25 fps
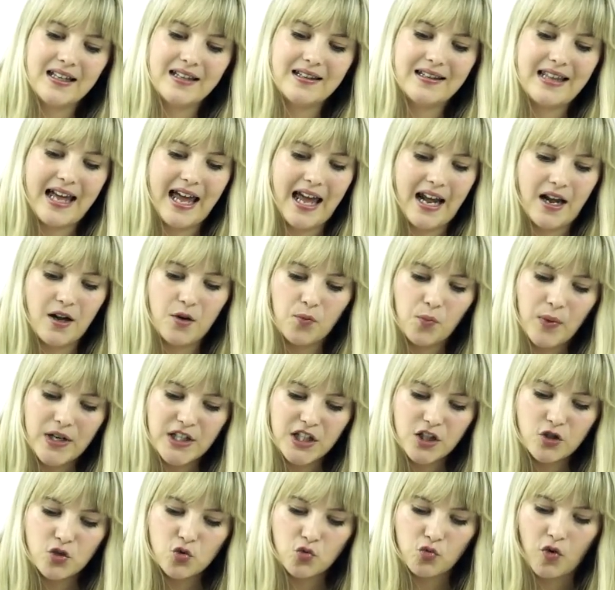Then
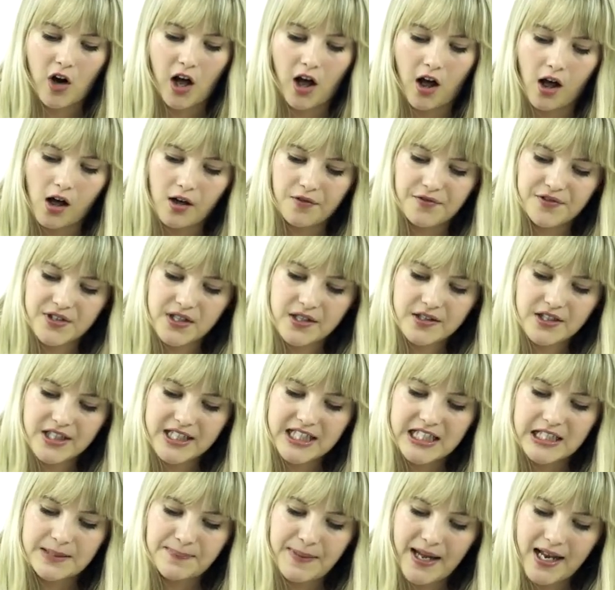when you draft,
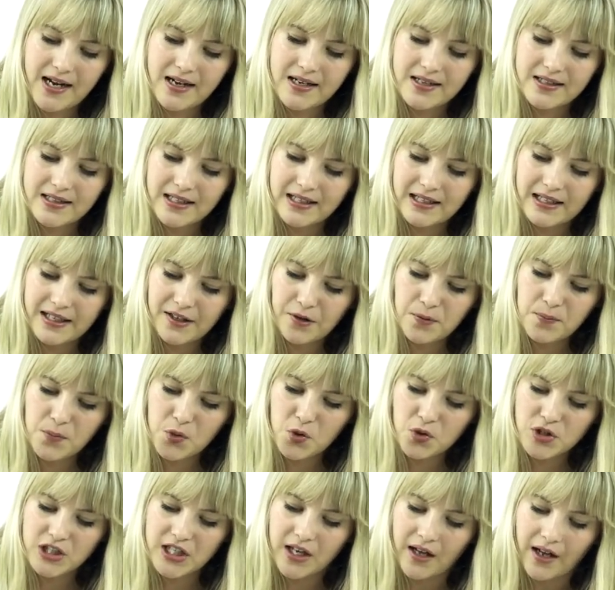just spend a little
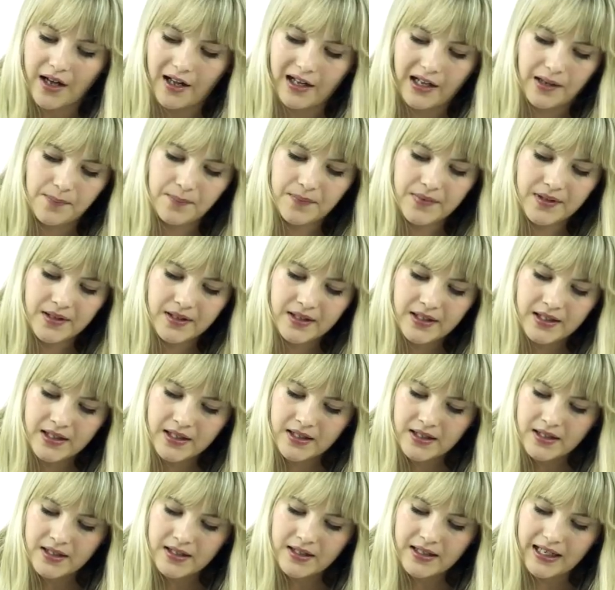more time
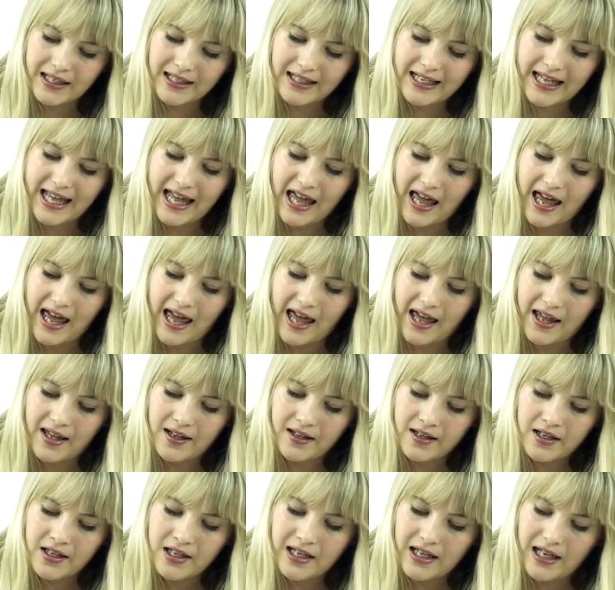and care
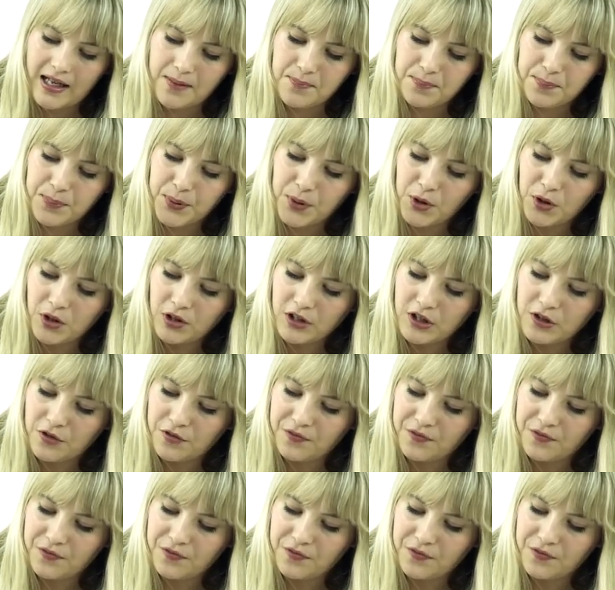and pull your